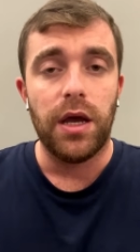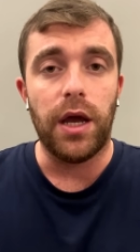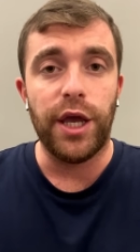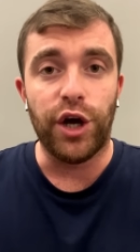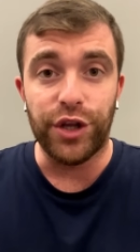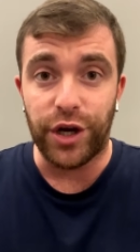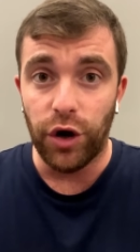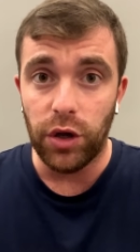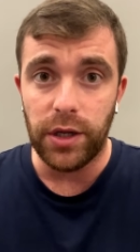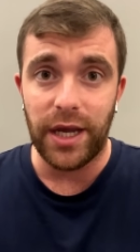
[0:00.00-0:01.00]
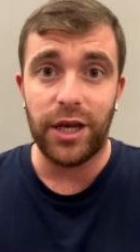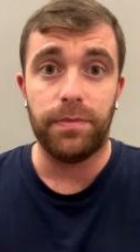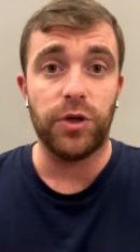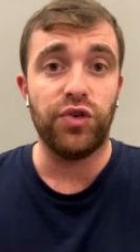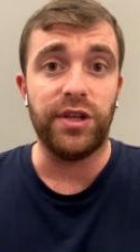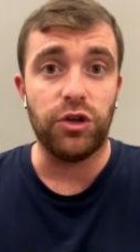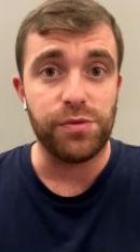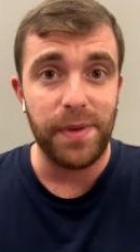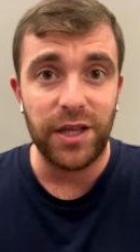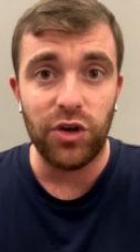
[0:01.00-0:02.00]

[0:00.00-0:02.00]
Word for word: Uh, he got a call. He had the opportunity to speak